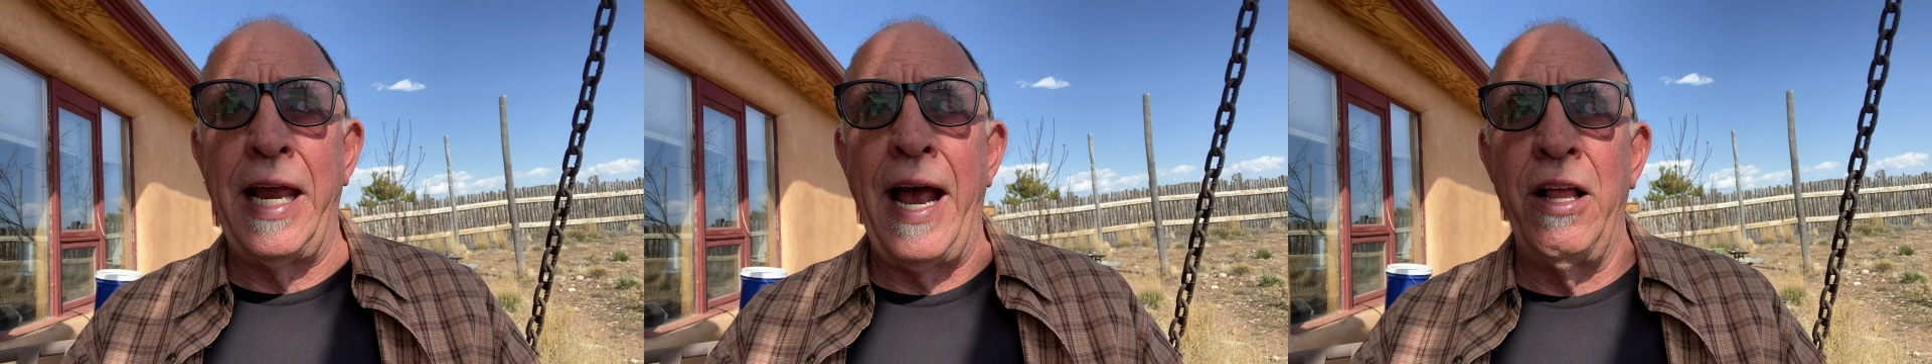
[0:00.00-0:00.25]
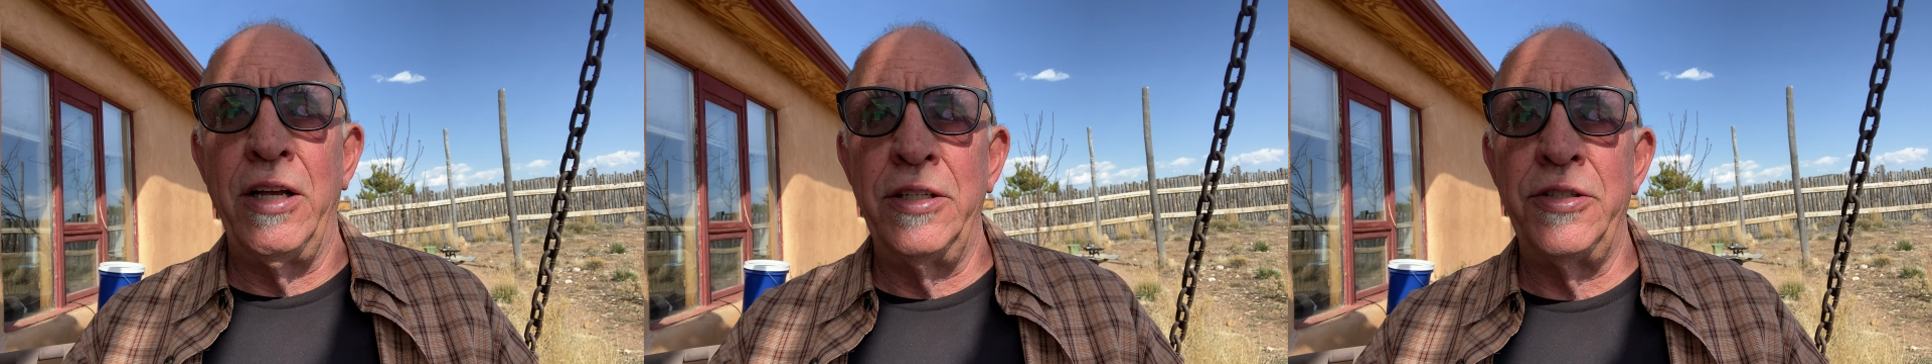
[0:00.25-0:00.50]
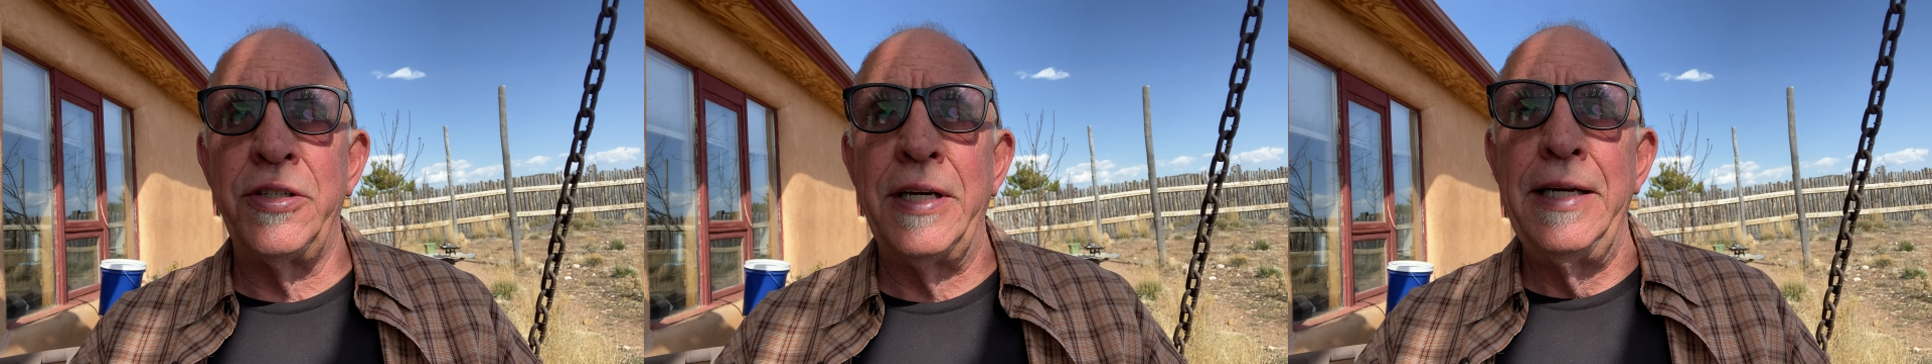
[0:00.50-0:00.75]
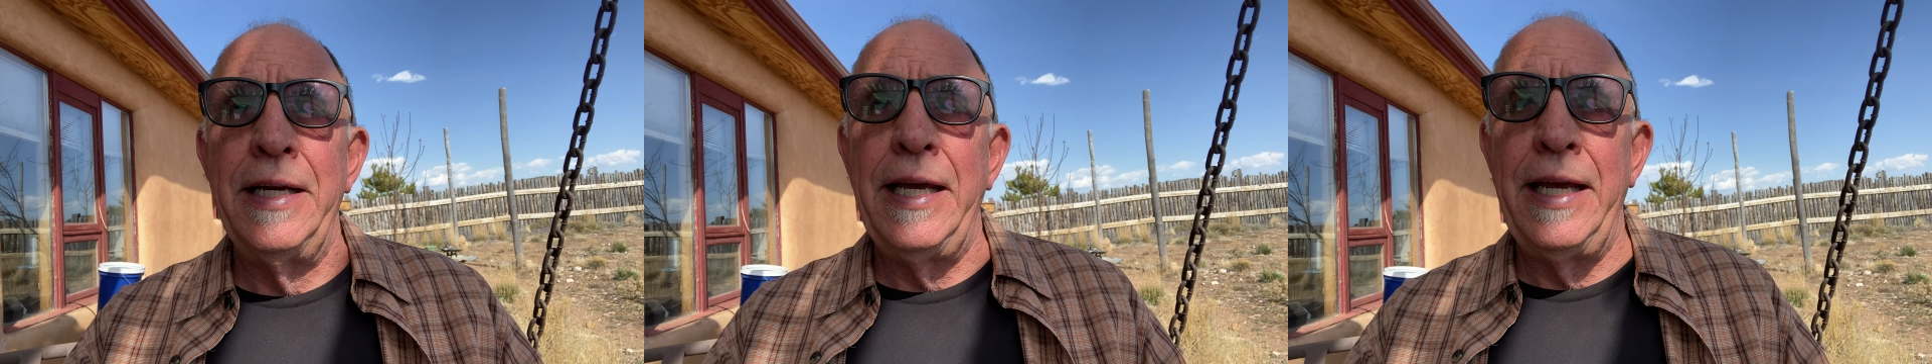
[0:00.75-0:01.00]
gallons
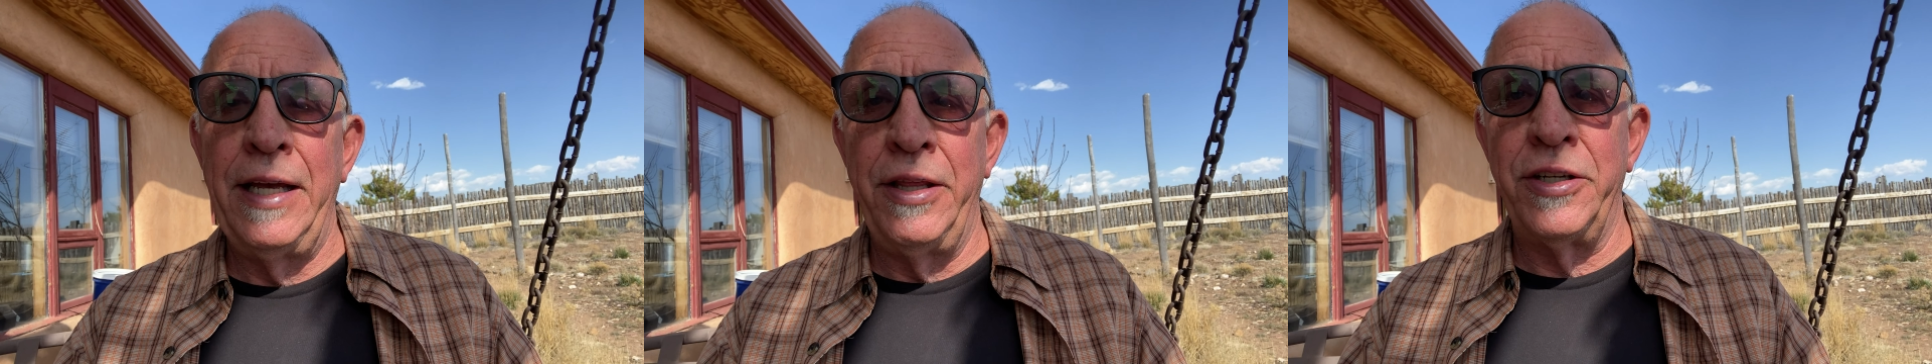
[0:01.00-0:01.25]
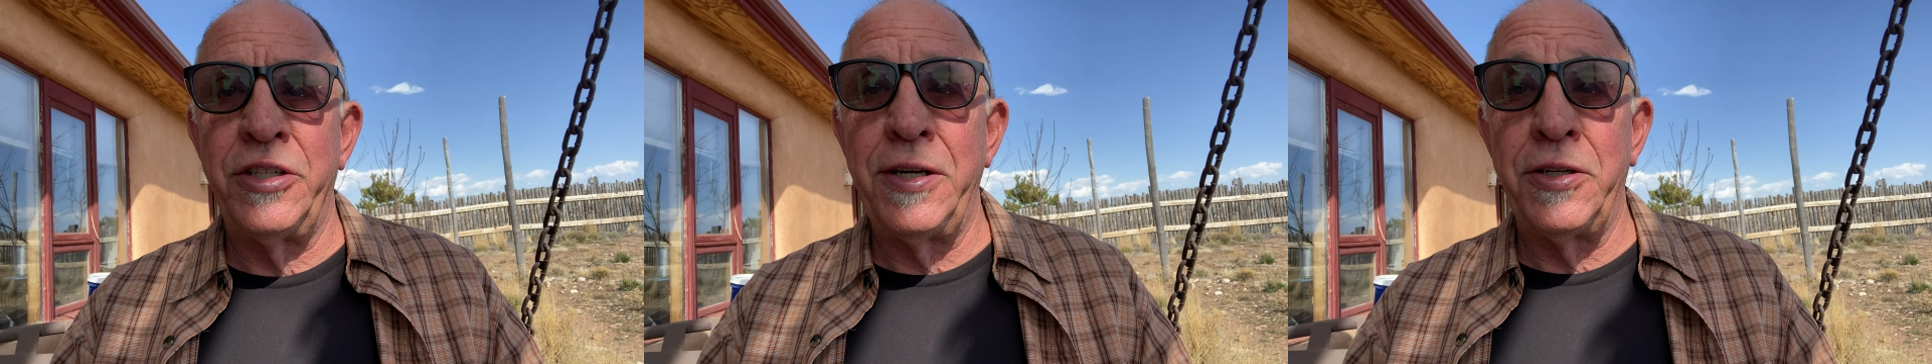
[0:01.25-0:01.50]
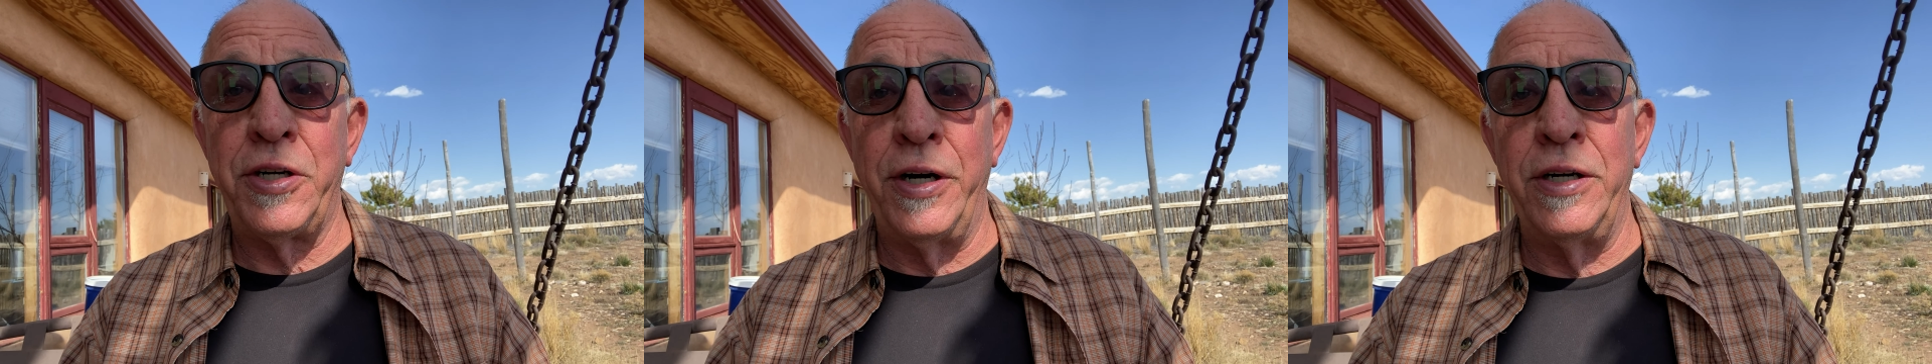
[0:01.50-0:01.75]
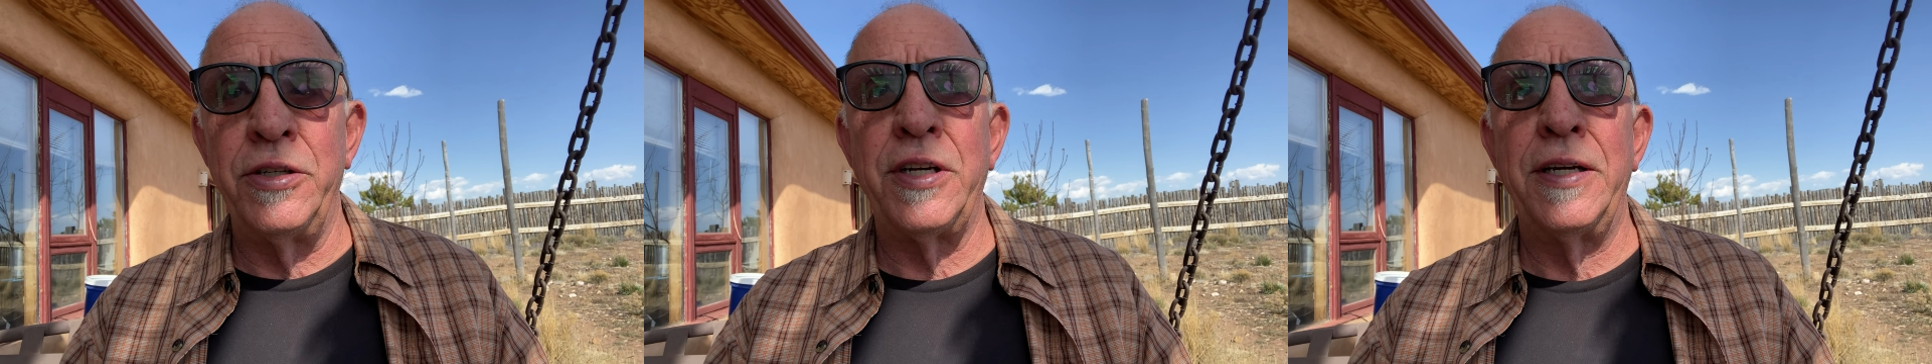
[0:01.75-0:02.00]
in the cisterns.